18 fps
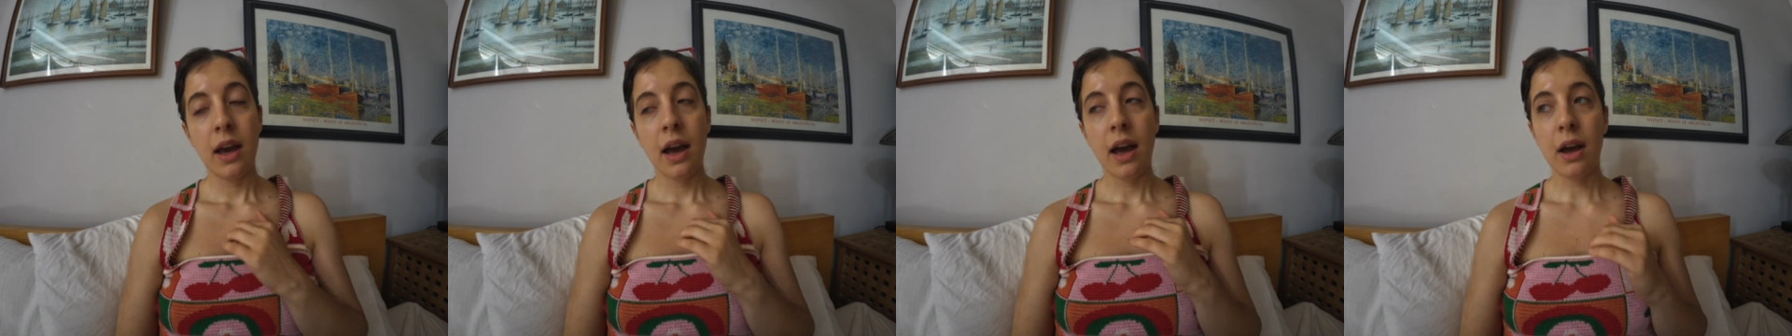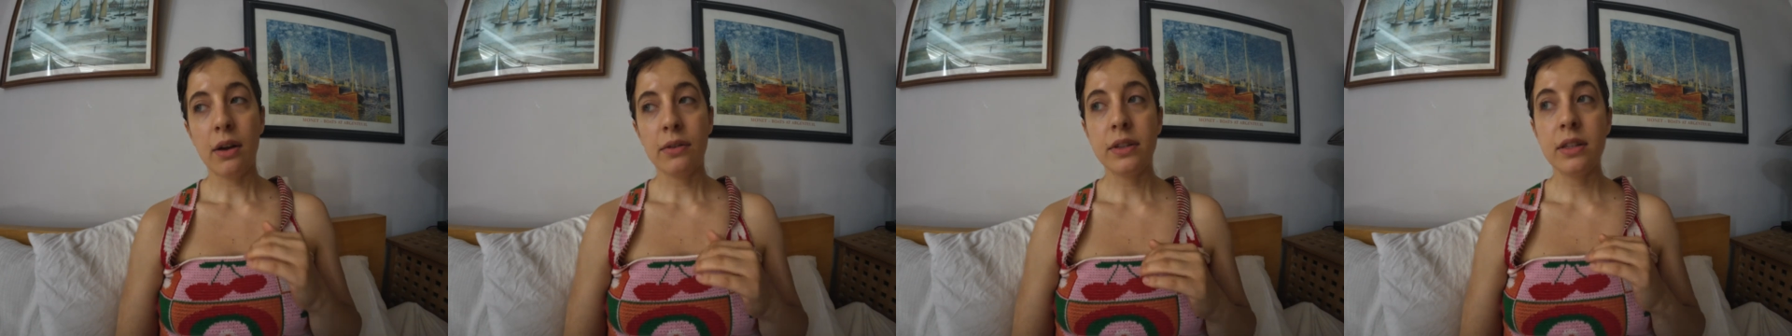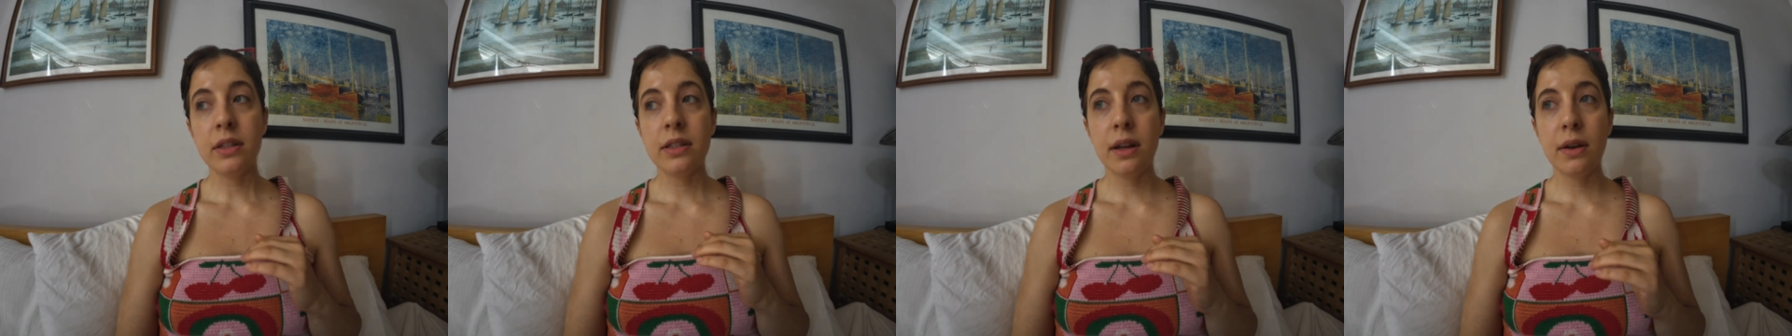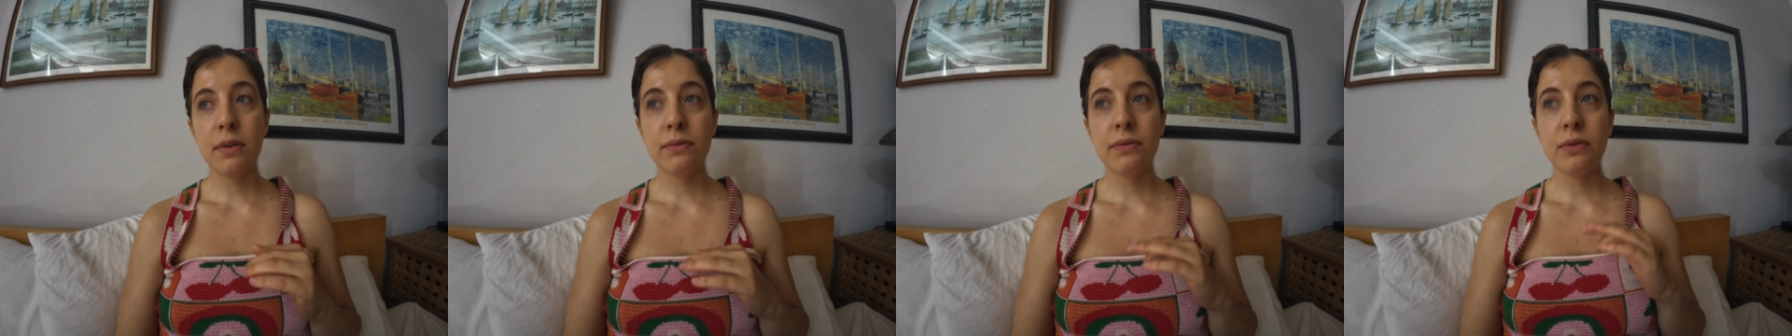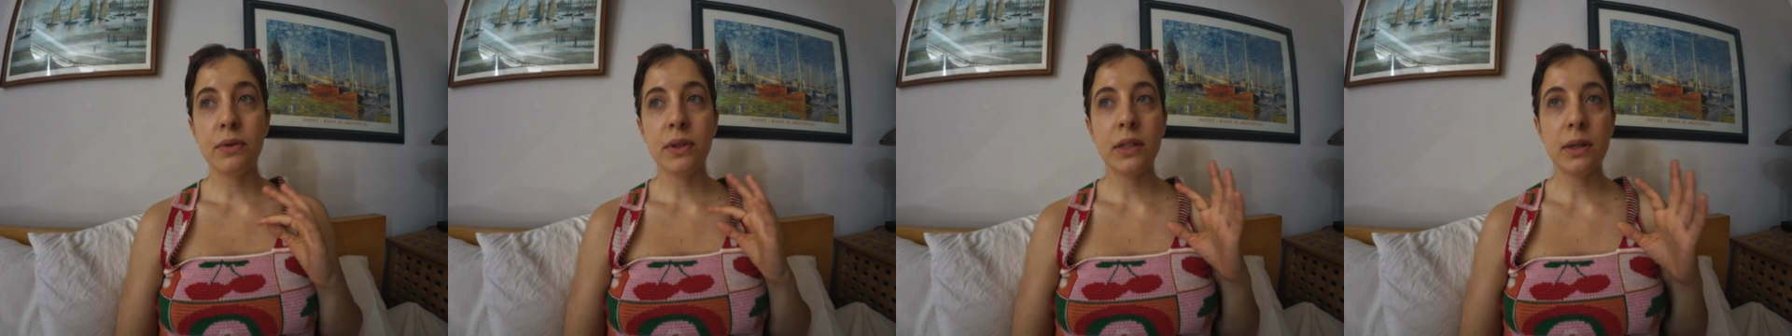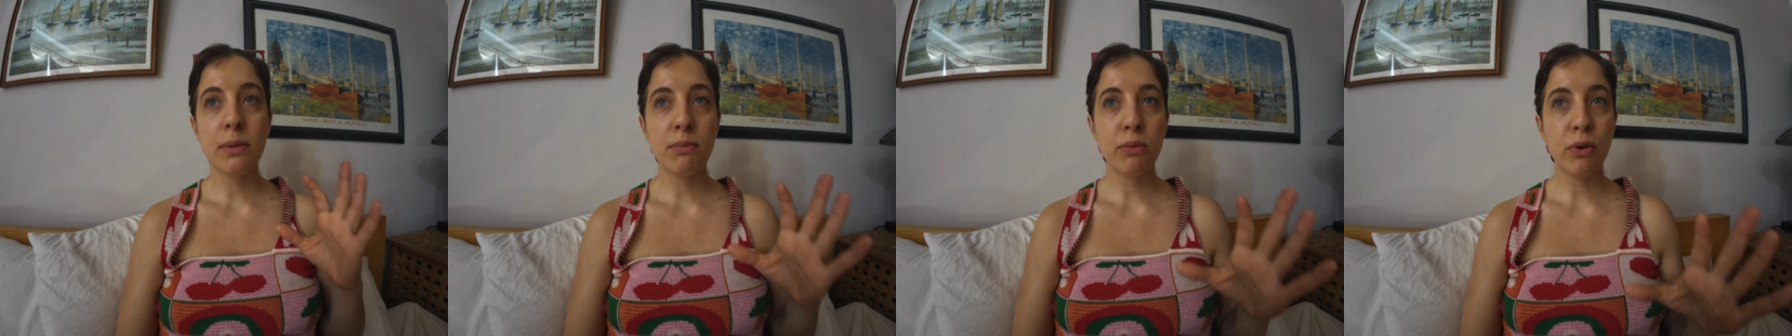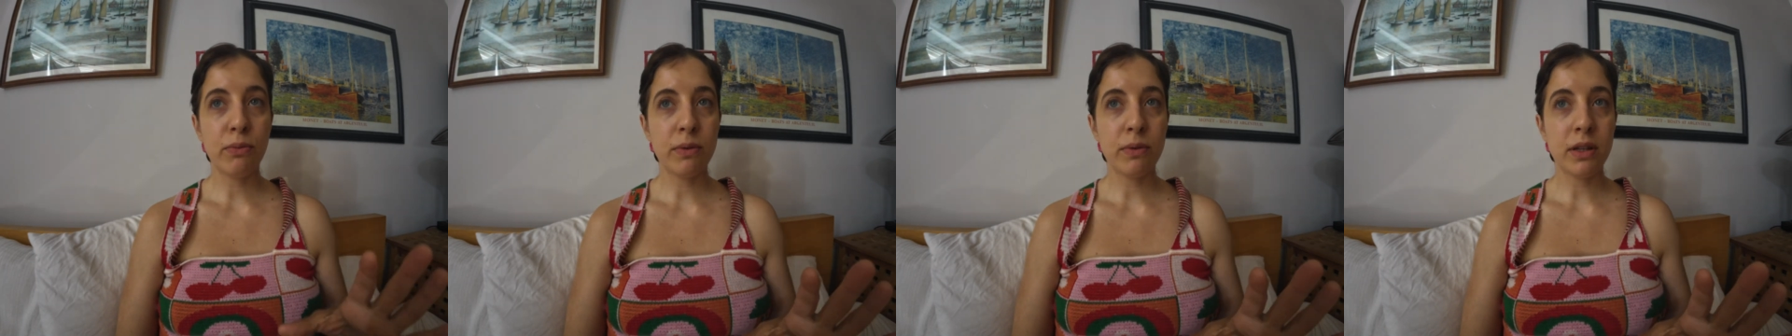How does that feel in the
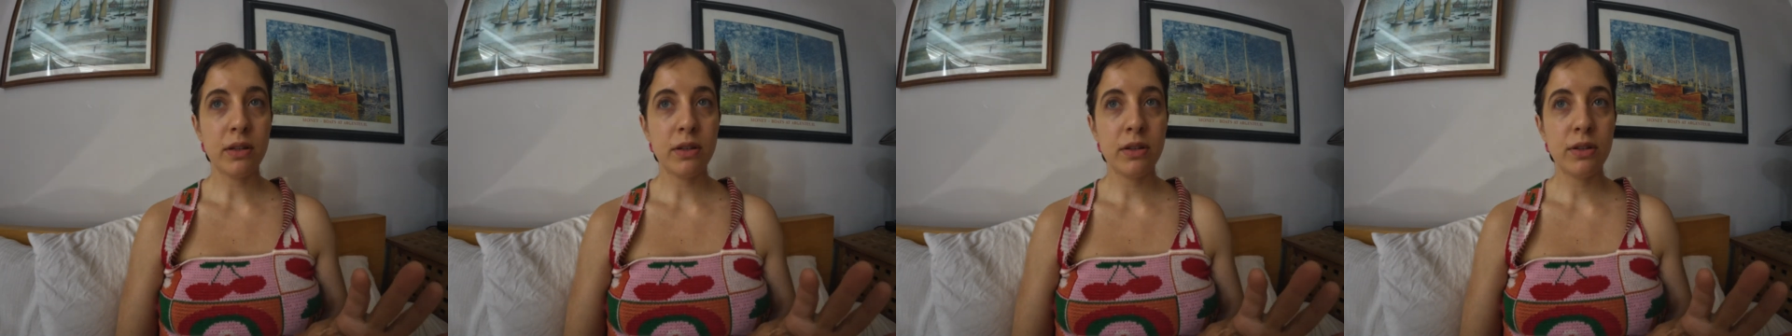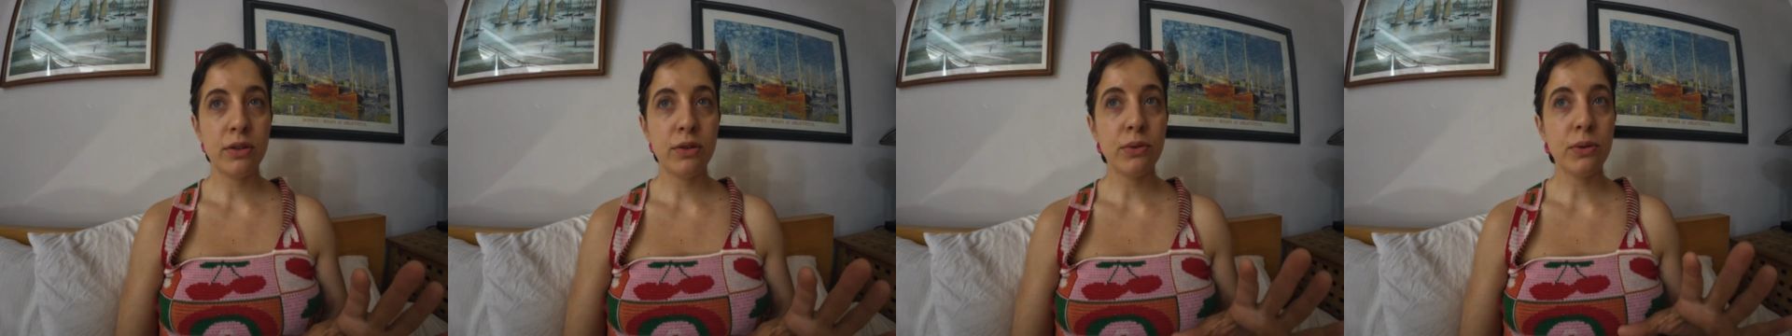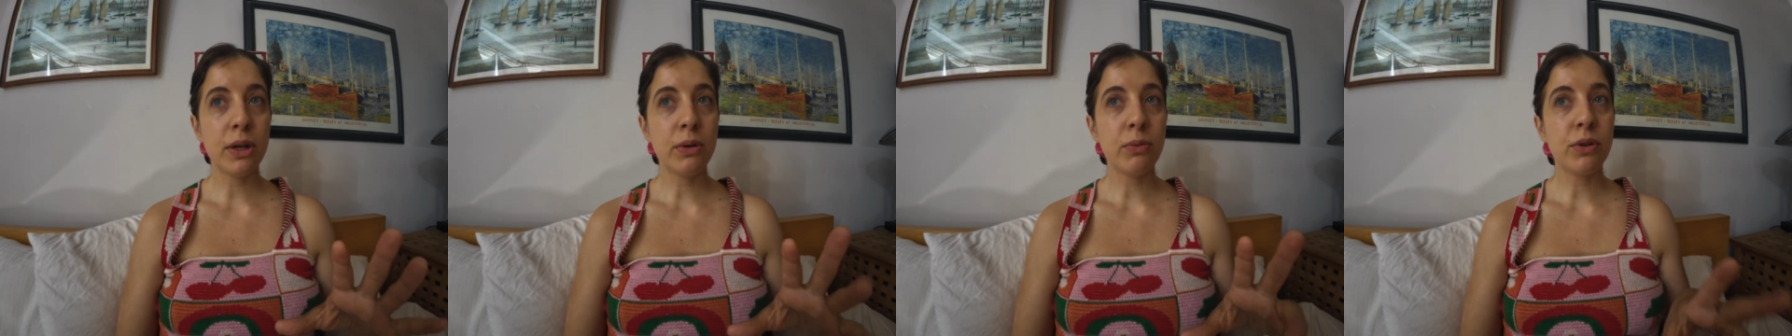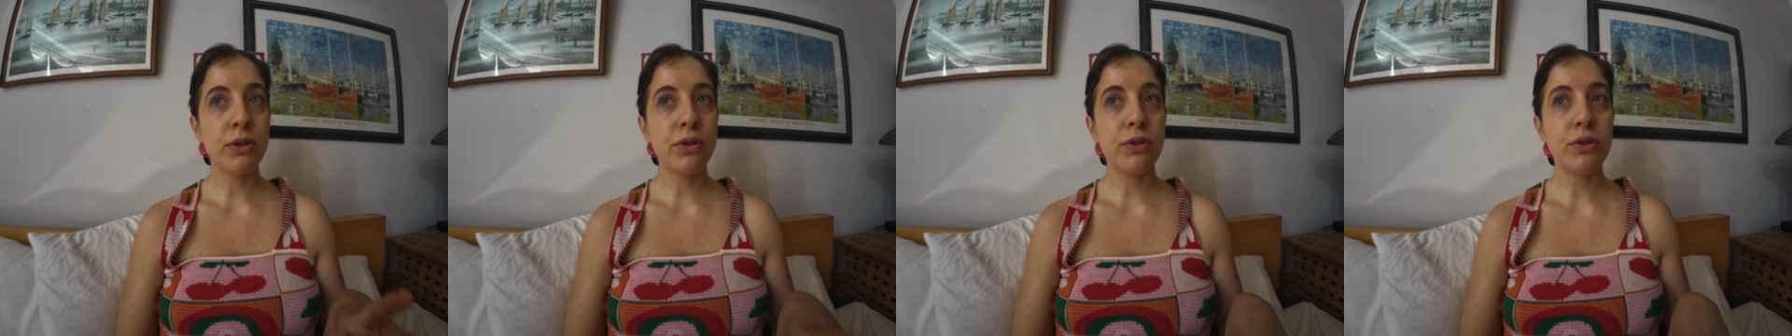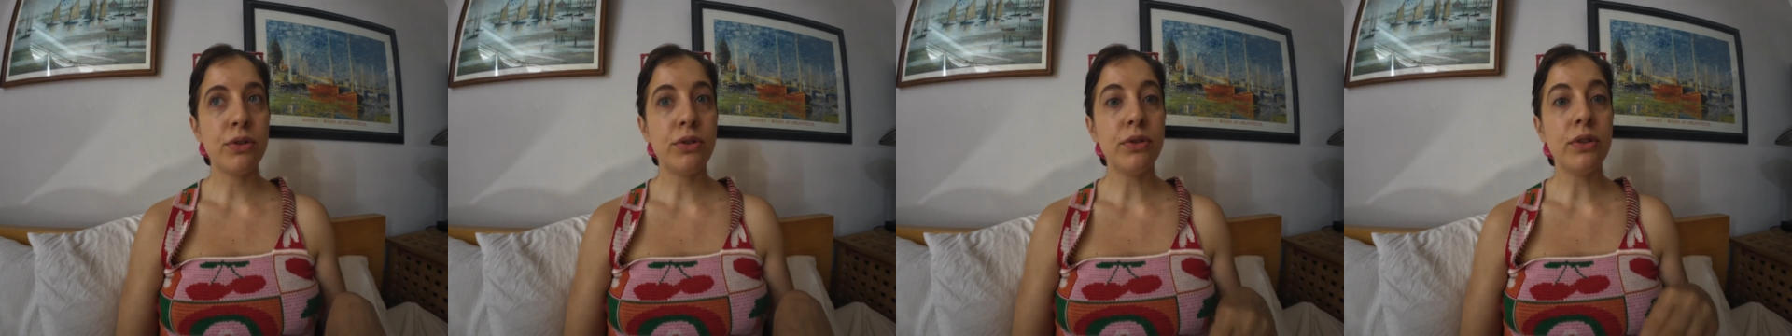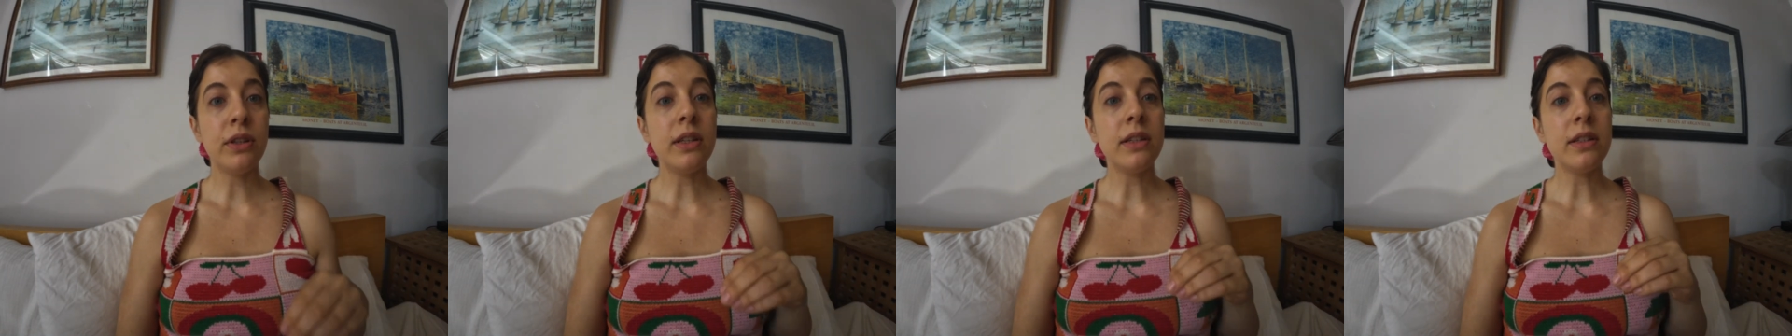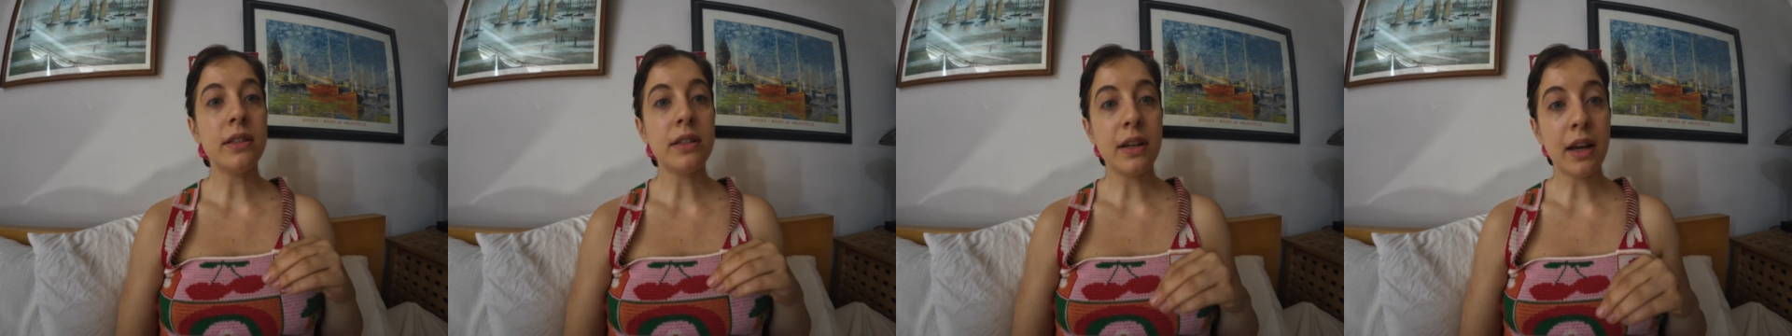moment? Do I want to do
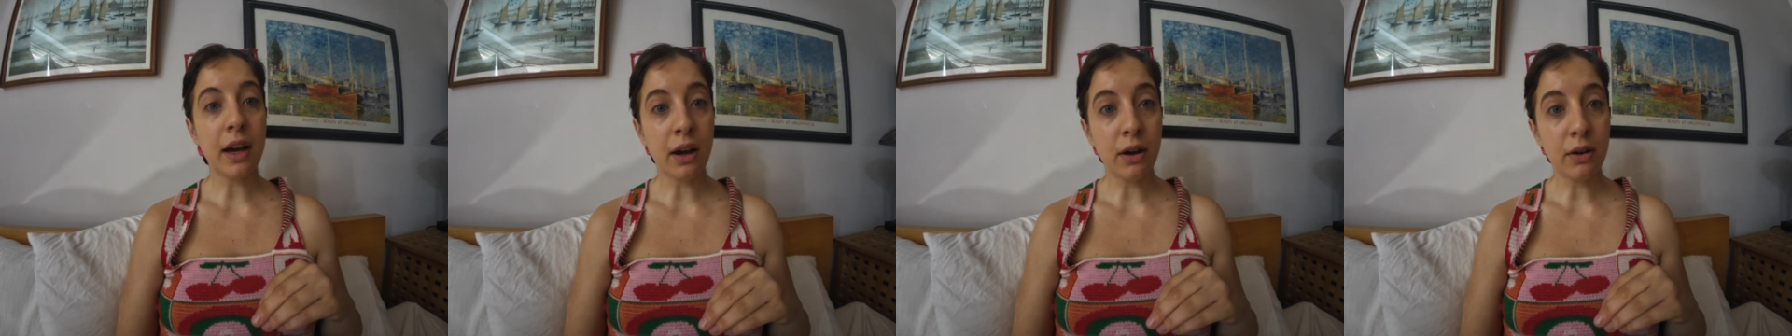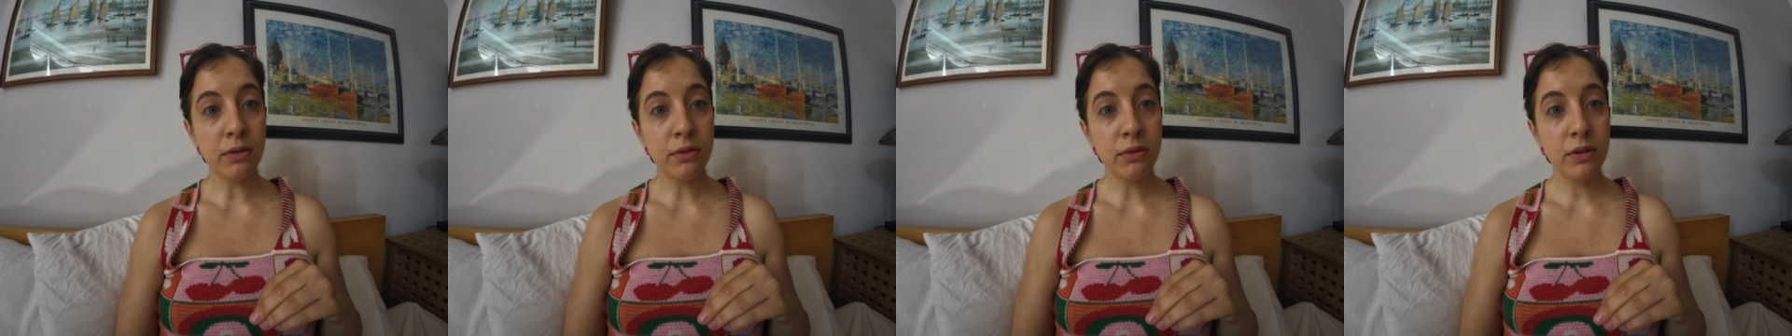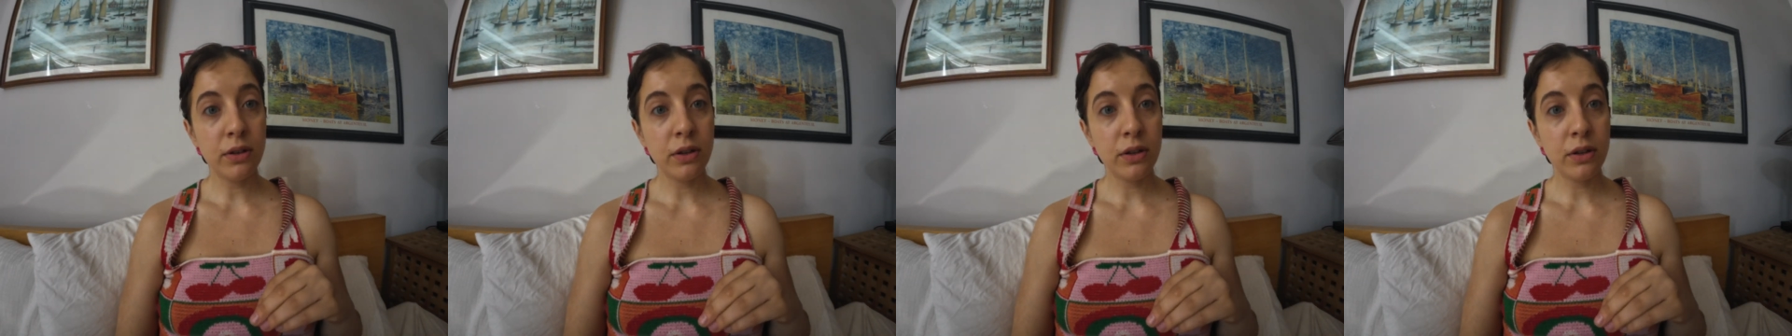this now?